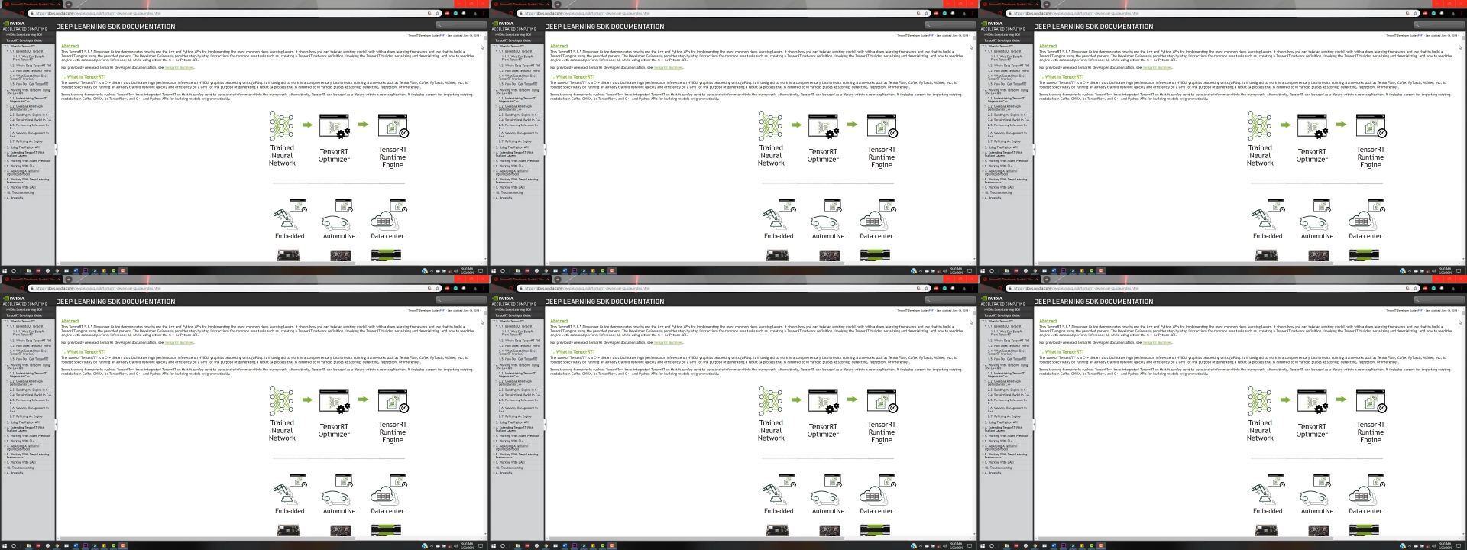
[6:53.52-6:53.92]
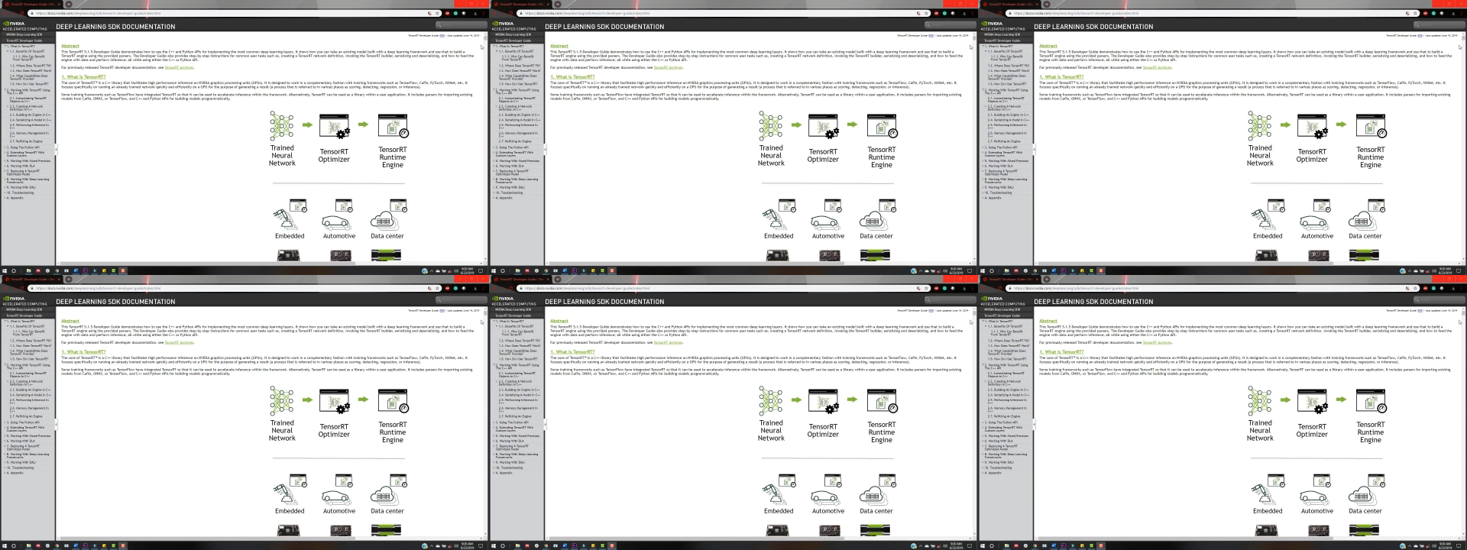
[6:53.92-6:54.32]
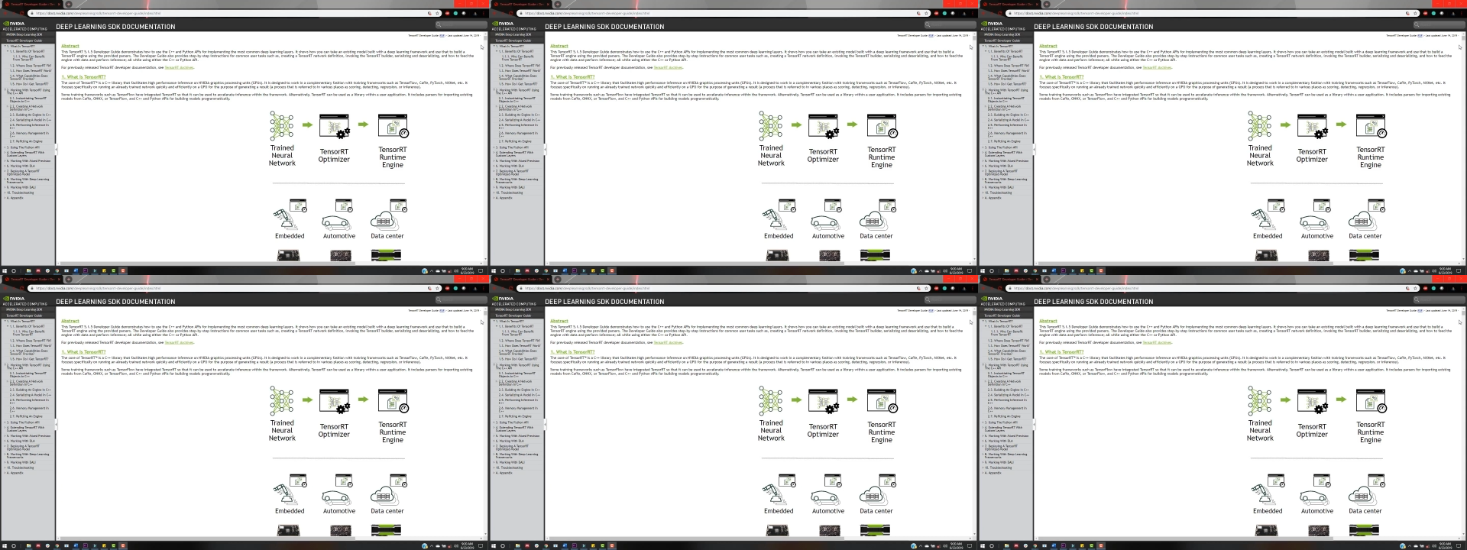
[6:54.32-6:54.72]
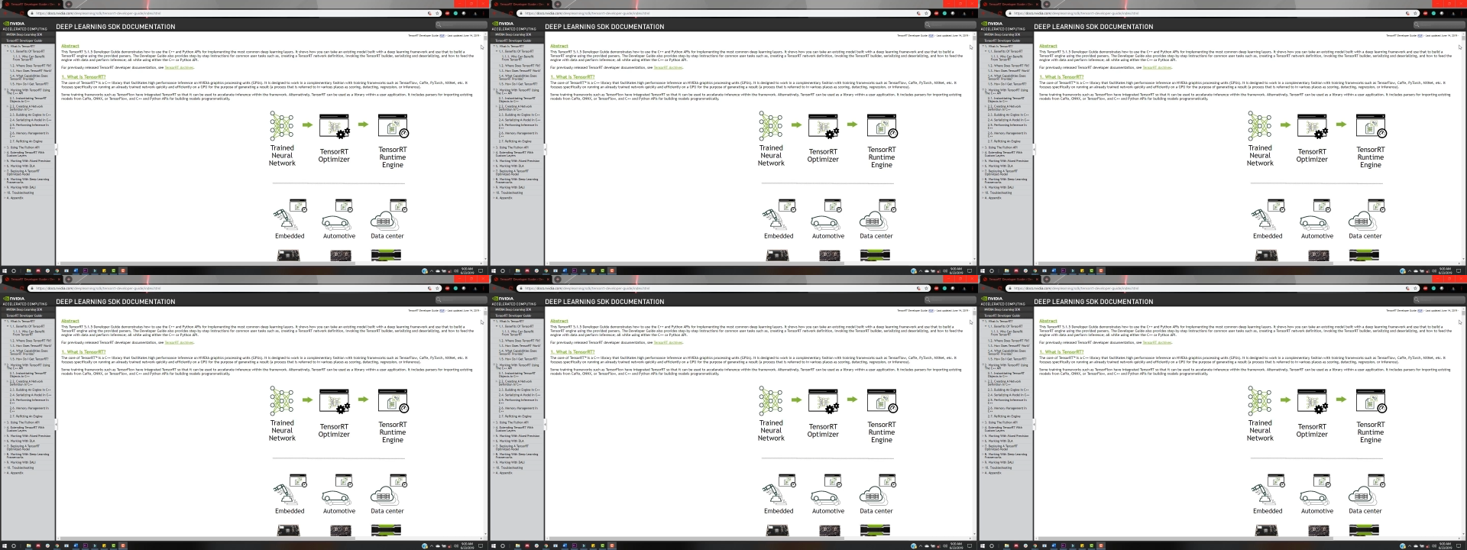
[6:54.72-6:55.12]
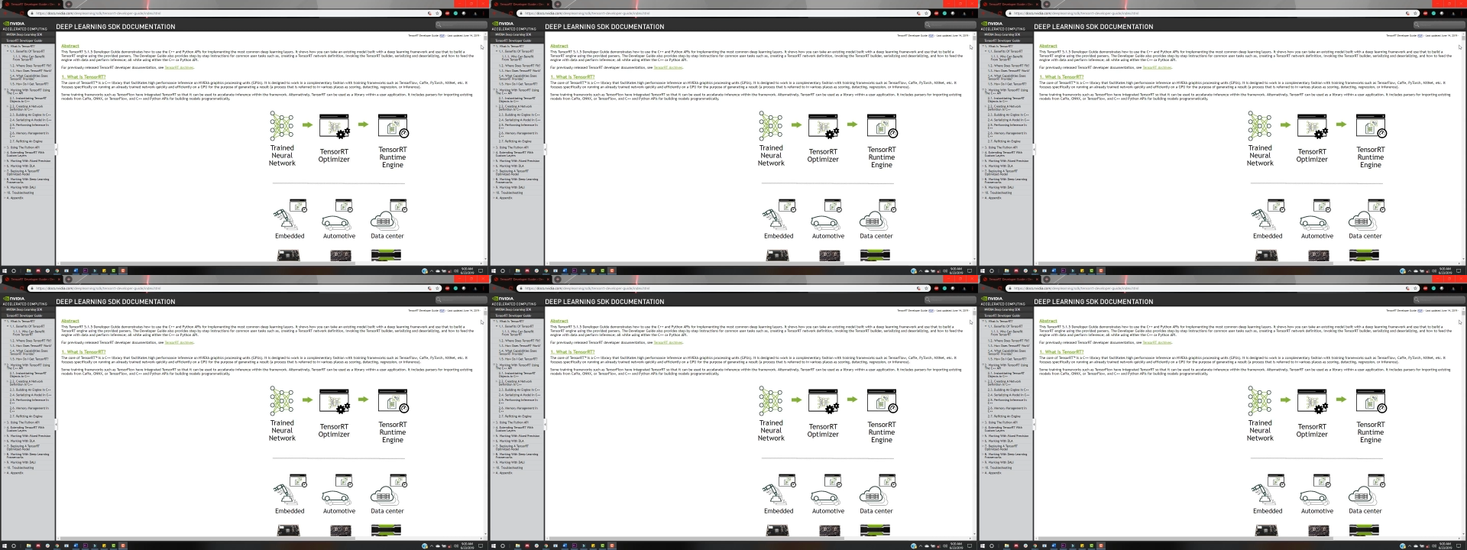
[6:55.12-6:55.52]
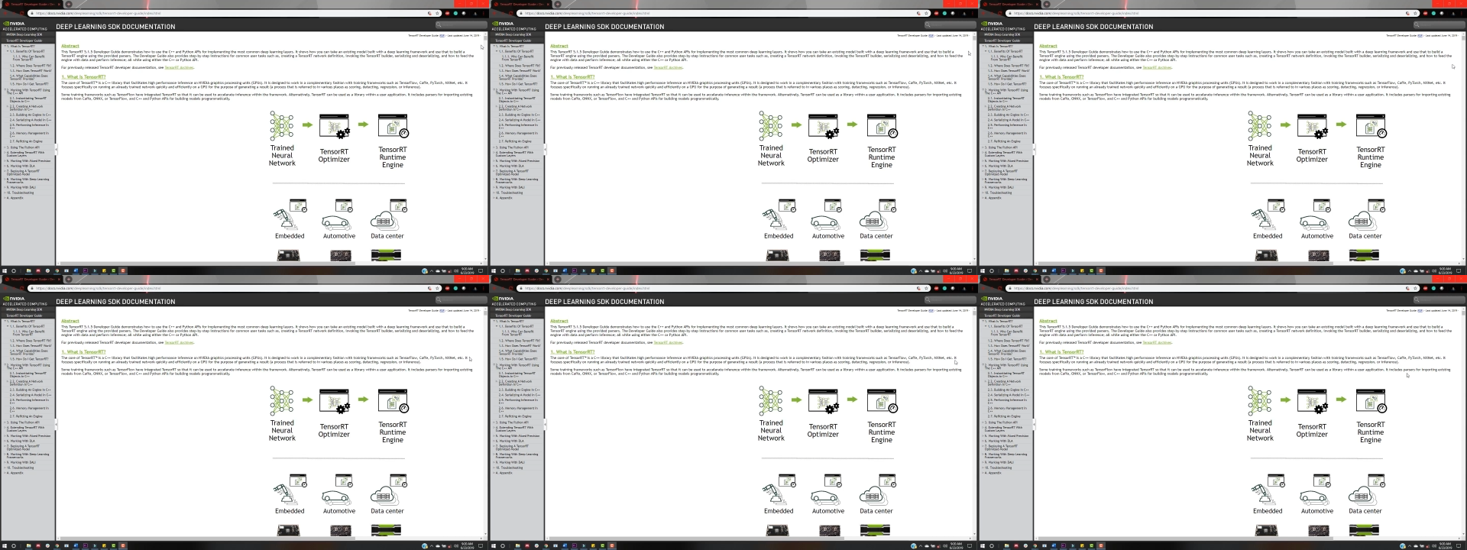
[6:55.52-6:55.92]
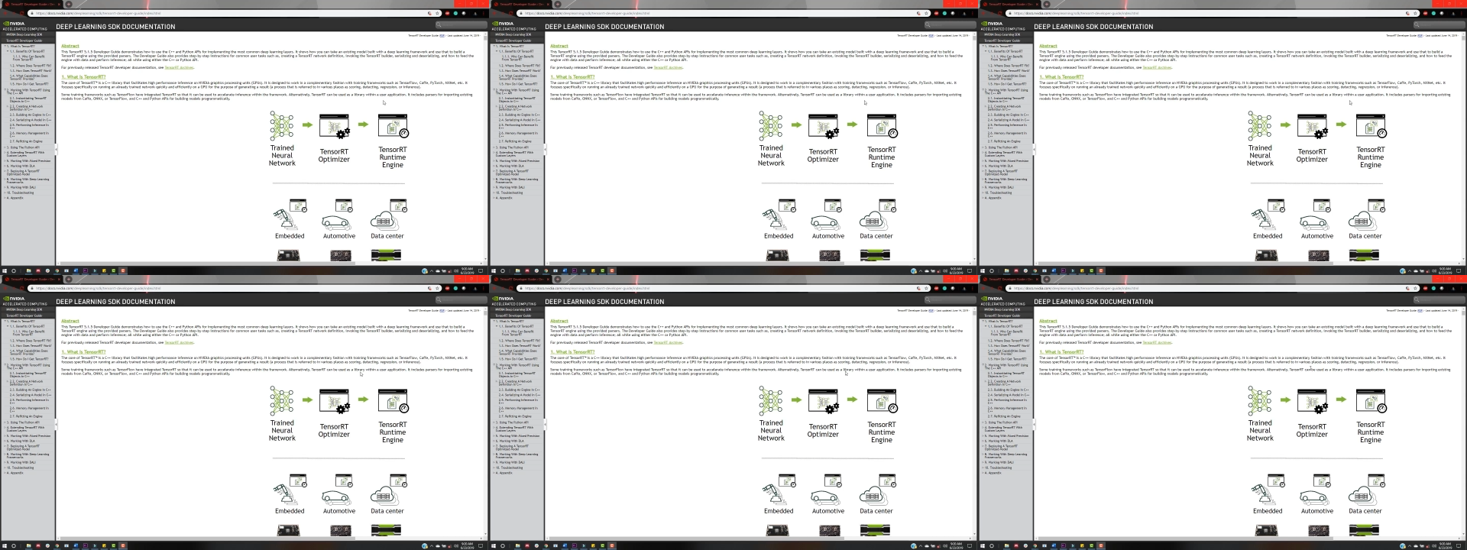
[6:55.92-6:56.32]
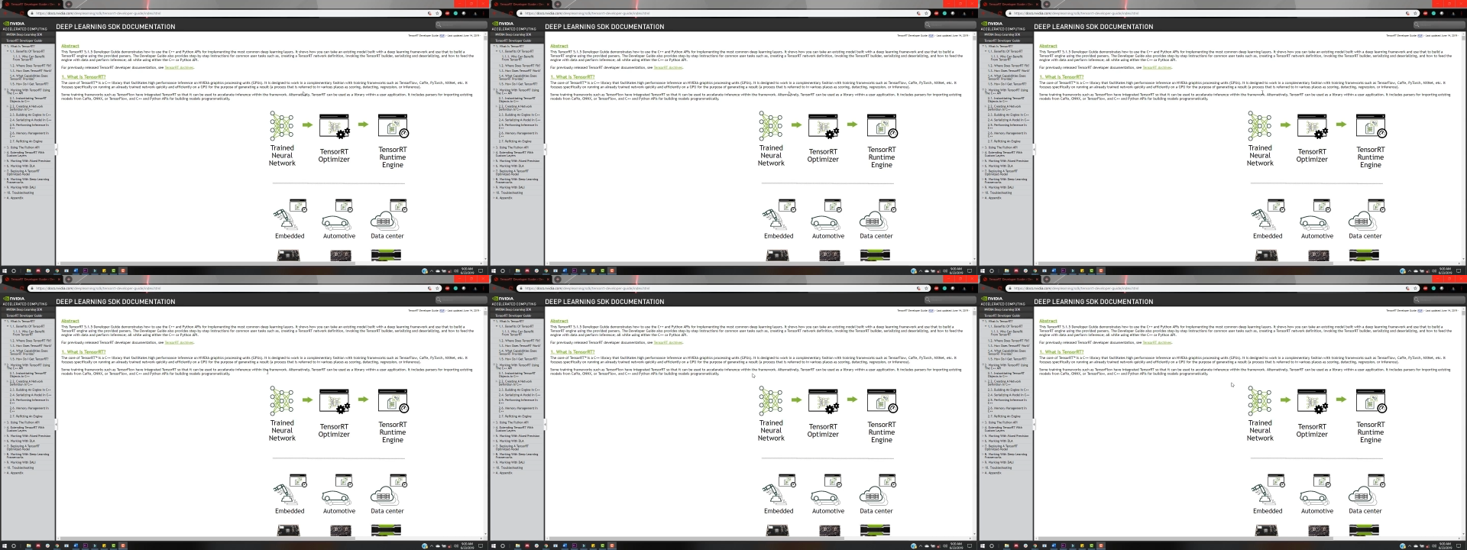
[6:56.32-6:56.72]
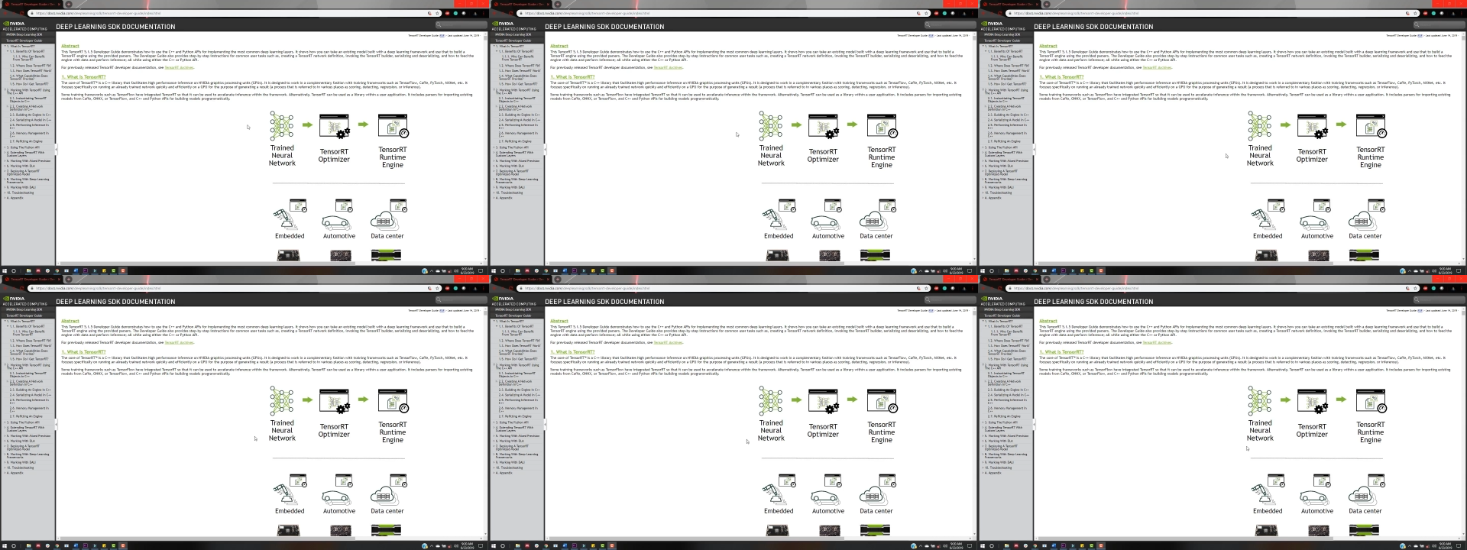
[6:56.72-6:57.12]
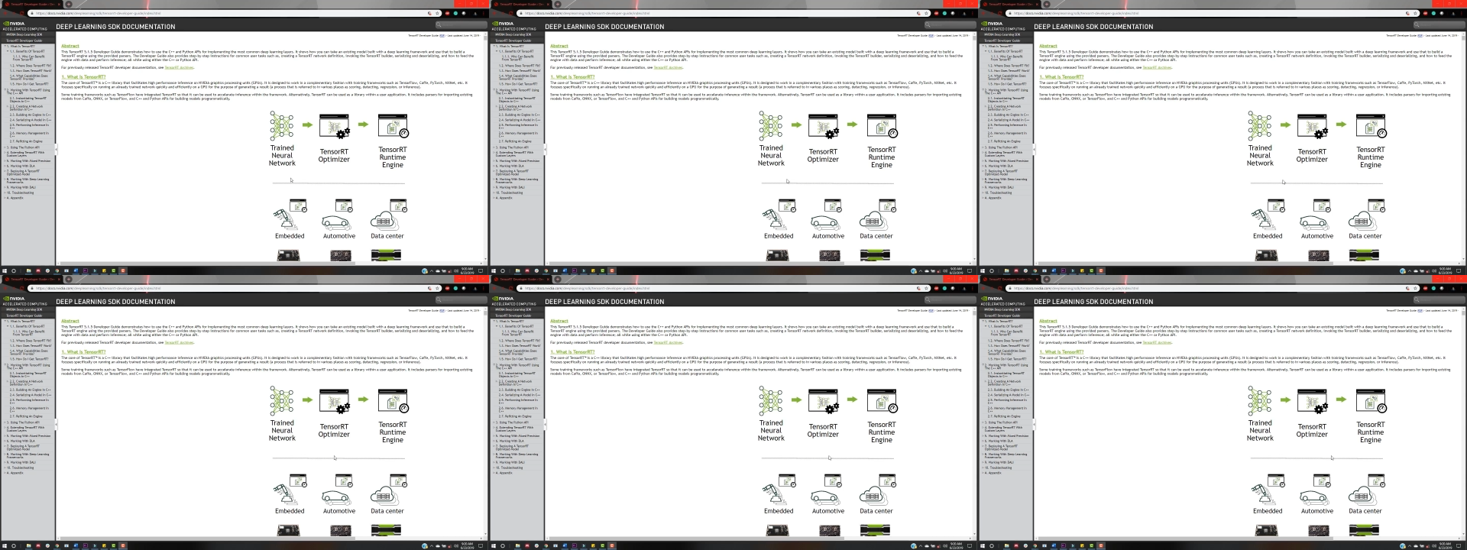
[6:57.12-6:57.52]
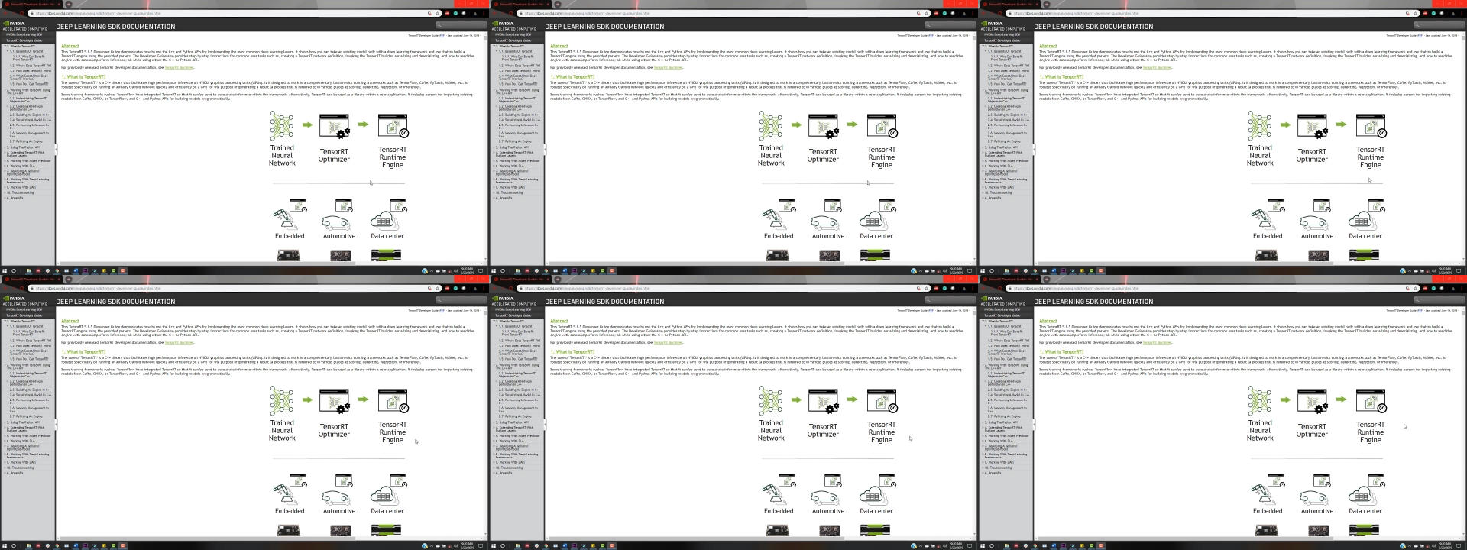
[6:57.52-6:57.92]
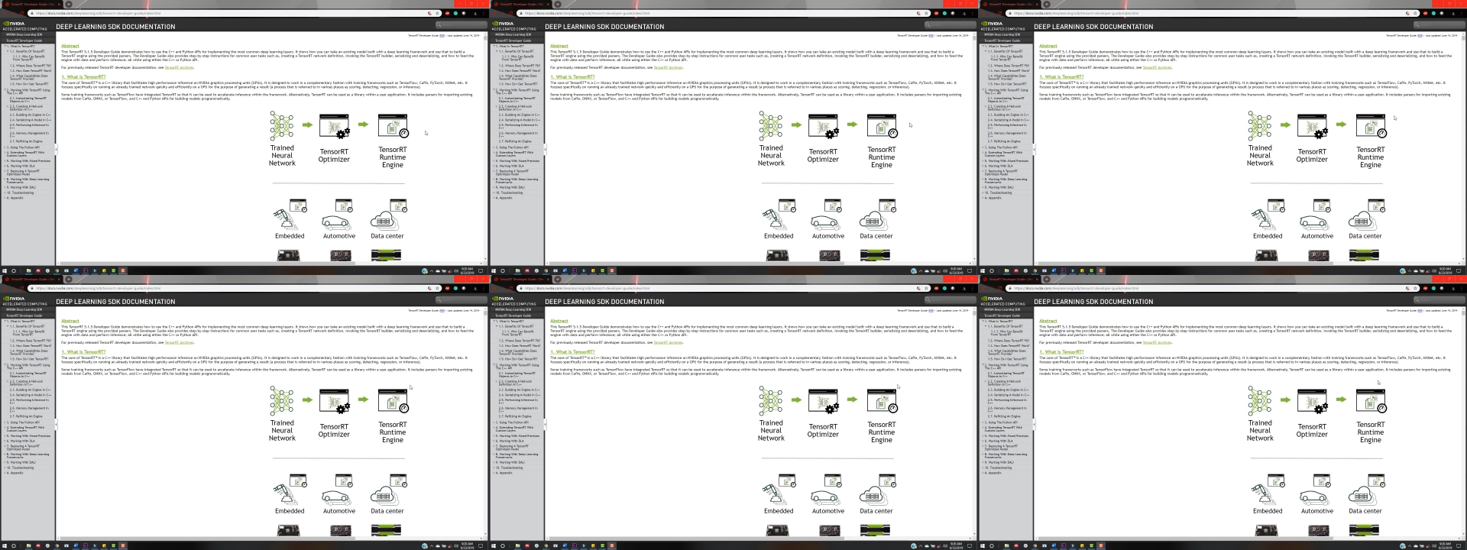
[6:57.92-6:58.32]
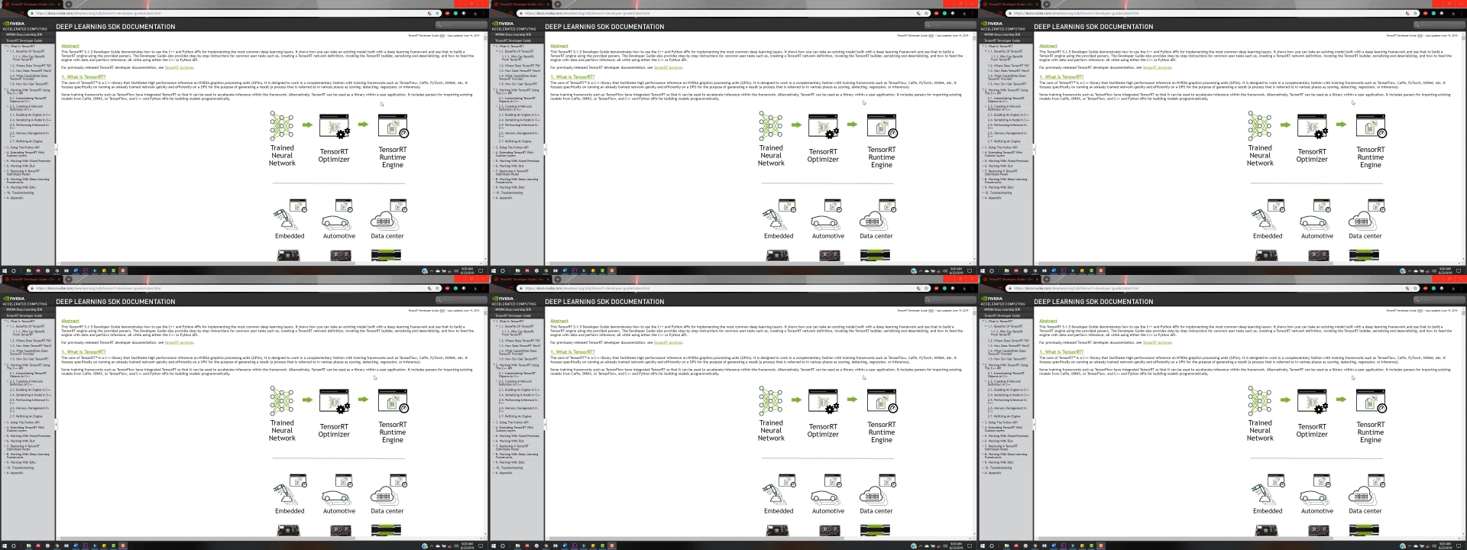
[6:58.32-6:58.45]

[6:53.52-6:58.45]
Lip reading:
(no speaker visible)